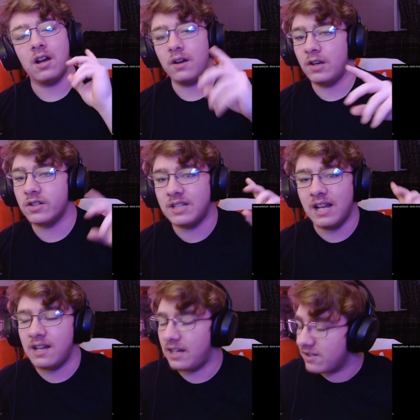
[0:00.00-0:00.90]
here's
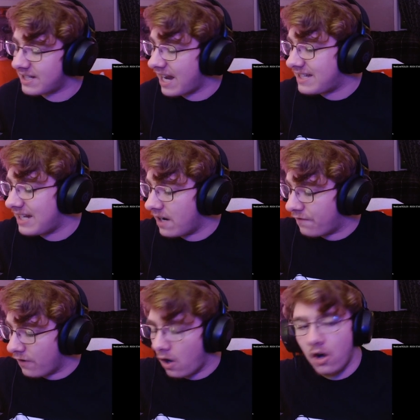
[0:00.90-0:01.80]
an here's an idea
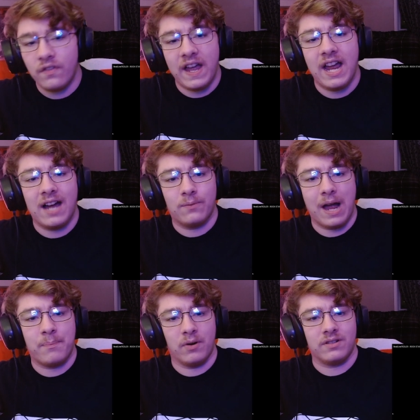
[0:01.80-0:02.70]
for all the ai
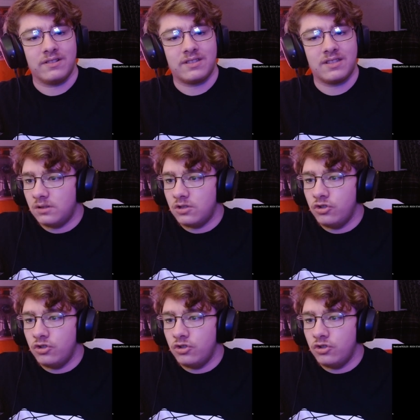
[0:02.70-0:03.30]
rap artists